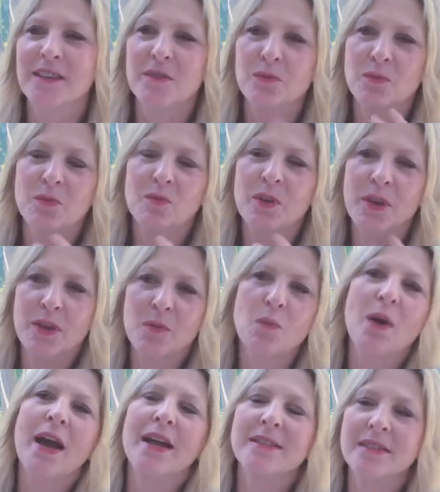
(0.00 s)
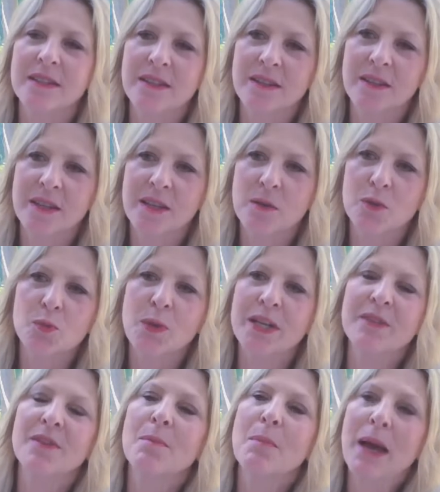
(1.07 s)
wearing white, and he was one
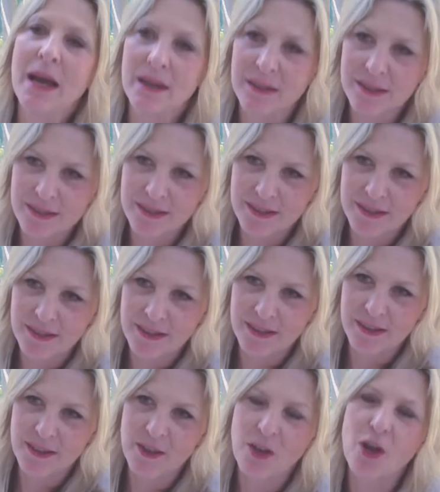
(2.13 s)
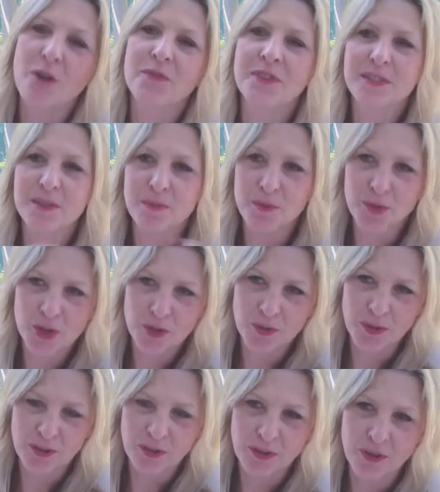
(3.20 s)
of the monks of this
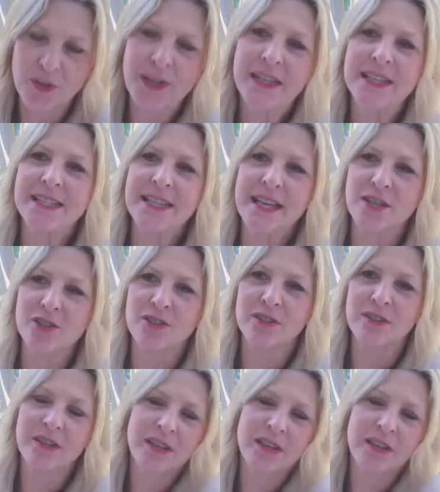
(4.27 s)
spiritual organization.